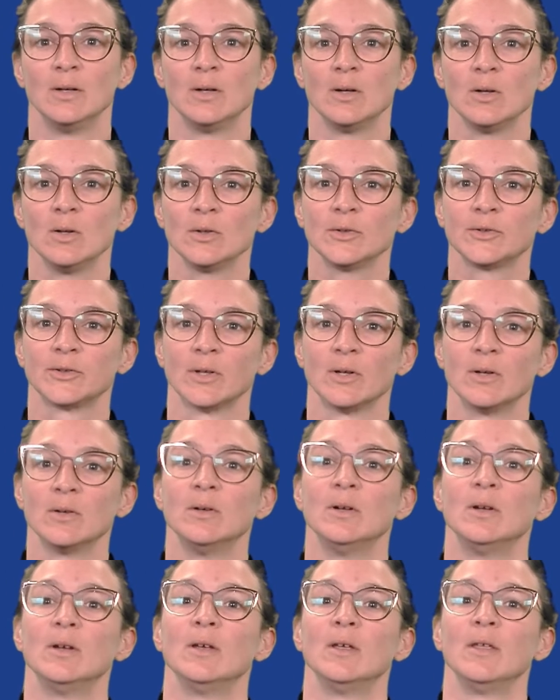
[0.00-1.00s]
Also,
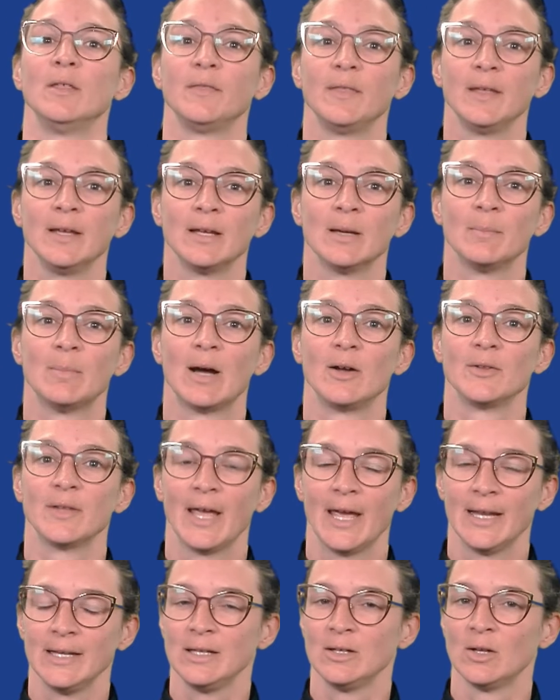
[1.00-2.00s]
think about
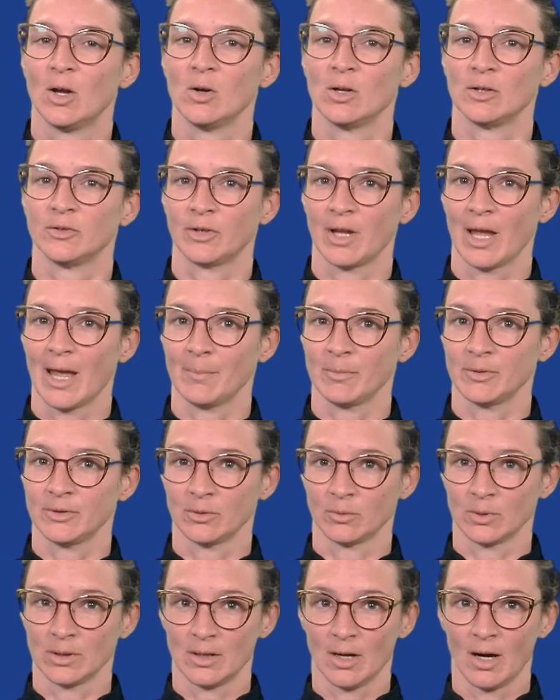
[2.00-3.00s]
any knowledge gaps
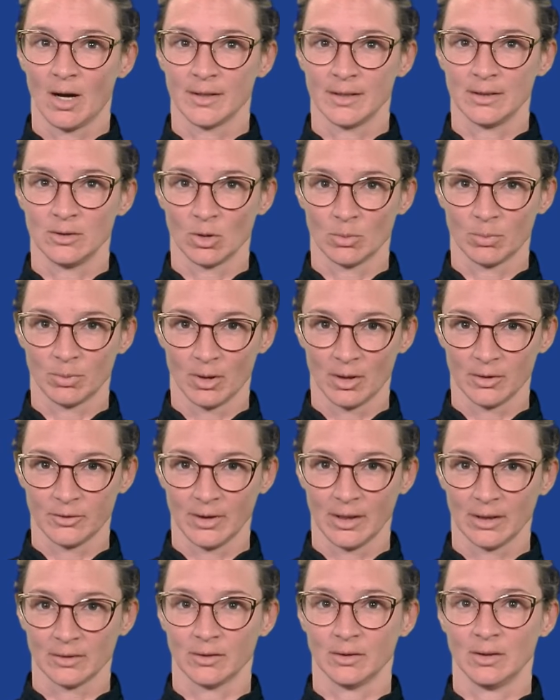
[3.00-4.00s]
regarding your
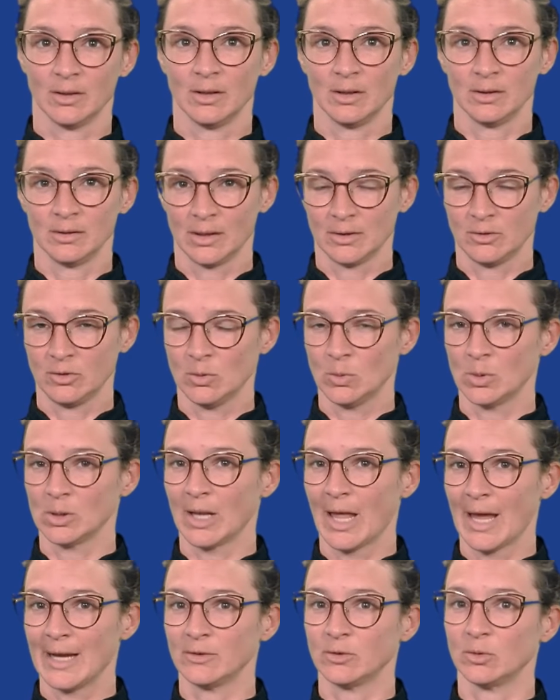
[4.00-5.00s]
project that you would
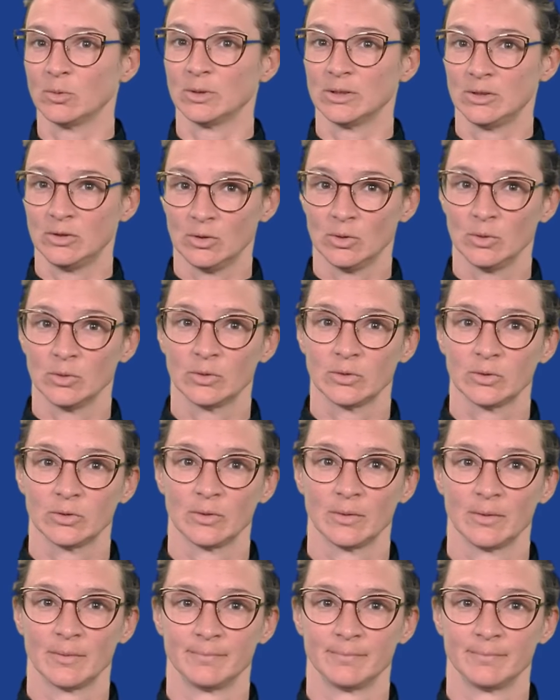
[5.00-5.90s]
like to reduce.